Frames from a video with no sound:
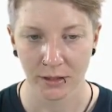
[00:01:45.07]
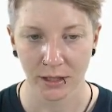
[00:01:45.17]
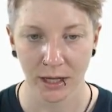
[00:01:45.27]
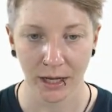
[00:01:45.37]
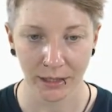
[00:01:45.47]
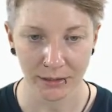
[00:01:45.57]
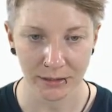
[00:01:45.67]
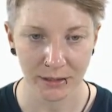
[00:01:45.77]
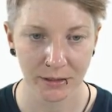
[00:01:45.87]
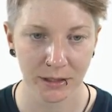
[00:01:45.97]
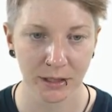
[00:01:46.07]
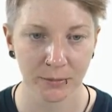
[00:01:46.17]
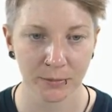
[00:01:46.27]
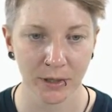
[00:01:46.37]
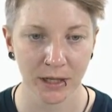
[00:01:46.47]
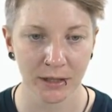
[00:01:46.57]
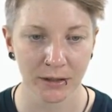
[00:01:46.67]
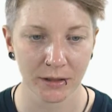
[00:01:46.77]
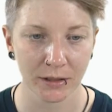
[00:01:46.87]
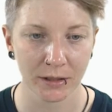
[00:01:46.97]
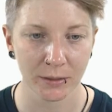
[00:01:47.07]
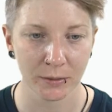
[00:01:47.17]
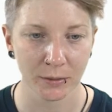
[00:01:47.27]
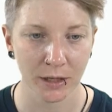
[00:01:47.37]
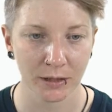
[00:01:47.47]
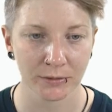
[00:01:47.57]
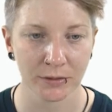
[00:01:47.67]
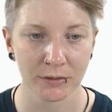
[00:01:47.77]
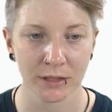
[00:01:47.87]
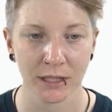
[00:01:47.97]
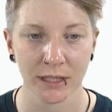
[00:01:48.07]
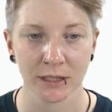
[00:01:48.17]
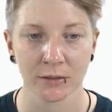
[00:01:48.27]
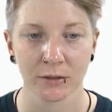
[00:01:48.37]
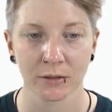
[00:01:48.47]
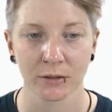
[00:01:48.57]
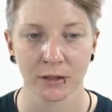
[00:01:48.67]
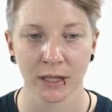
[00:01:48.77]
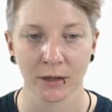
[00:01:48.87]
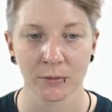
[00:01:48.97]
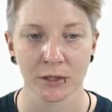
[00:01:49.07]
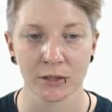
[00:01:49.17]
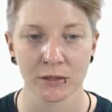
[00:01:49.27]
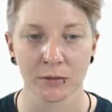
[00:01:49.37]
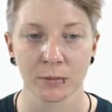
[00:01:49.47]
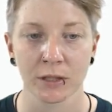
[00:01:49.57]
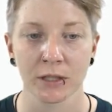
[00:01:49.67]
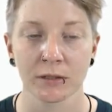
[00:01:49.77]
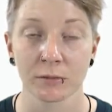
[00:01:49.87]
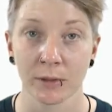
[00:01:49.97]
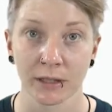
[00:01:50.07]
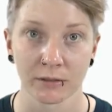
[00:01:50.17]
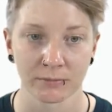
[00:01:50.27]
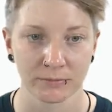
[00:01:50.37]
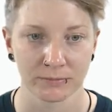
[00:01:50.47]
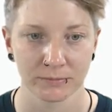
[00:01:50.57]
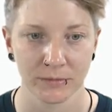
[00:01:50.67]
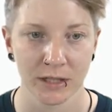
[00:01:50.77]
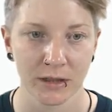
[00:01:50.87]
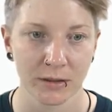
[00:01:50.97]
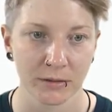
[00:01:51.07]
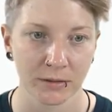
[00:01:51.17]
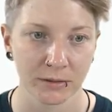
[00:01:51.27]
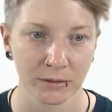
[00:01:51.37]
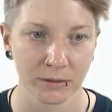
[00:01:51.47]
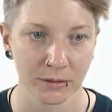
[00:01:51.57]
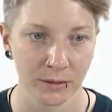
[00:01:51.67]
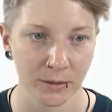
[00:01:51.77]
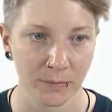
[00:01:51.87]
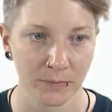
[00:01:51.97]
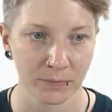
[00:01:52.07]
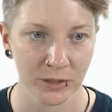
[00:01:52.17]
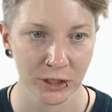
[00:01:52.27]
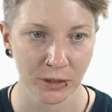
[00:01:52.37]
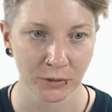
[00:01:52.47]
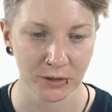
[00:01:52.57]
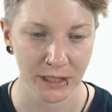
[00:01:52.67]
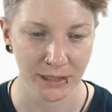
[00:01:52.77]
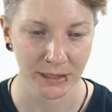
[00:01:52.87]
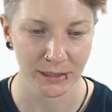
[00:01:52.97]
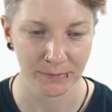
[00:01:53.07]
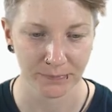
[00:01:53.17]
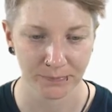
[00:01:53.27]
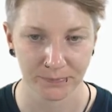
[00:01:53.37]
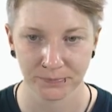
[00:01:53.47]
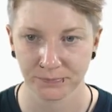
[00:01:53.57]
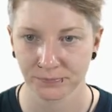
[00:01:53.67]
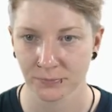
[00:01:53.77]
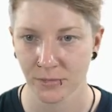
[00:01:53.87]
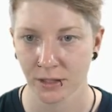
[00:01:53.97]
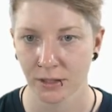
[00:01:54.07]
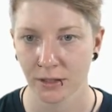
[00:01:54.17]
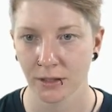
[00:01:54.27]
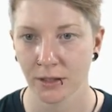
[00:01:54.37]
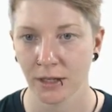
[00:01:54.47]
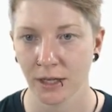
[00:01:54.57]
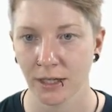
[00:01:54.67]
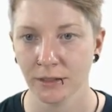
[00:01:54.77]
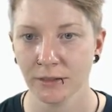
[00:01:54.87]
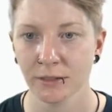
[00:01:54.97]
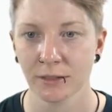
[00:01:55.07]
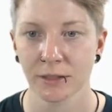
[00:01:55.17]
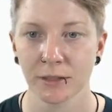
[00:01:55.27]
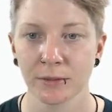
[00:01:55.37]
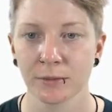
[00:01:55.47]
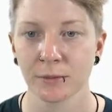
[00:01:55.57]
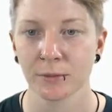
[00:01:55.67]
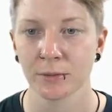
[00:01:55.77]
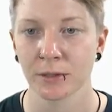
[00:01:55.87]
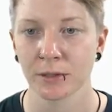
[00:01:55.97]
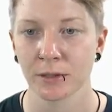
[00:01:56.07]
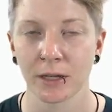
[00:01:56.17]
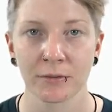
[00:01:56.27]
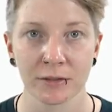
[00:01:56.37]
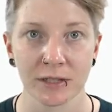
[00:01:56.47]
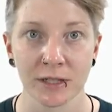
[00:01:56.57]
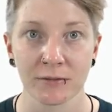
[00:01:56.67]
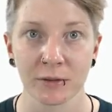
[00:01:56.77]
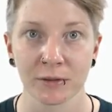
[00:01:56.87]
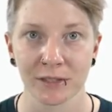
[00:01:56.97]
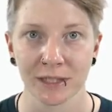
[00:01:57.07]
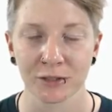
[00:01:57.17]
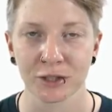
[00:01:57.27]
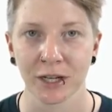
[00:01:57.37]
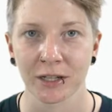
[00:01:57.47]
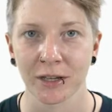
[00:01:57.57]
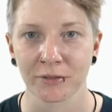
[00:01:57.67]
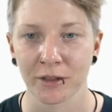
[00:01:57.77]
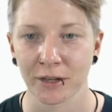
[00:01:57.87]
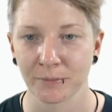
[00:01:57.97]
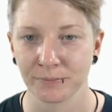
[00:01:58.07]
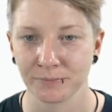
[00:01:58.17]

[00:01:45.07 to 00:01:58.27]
And keep in mind that you have to select your languages up here as well in the general settings. And you have to save your sales channel after that.